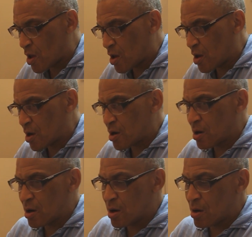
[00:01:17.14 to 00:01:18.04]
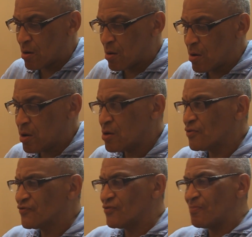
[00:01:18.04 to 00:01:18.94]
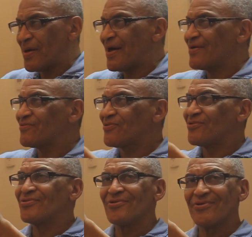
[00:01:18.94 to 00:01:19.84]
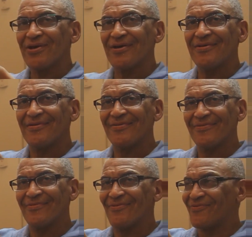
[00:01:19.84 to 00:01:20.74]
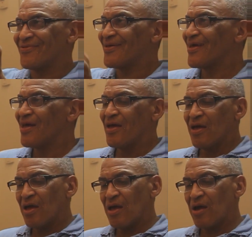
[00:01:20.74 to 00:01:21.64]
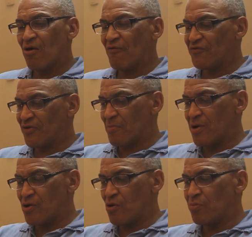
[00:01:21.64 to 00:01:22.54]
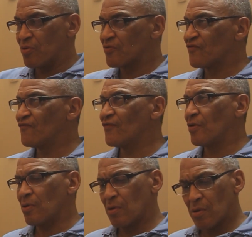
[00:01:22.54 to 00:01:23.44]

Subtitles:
And, those little pads when you're a little kid, and all of a sudden my notebook was full.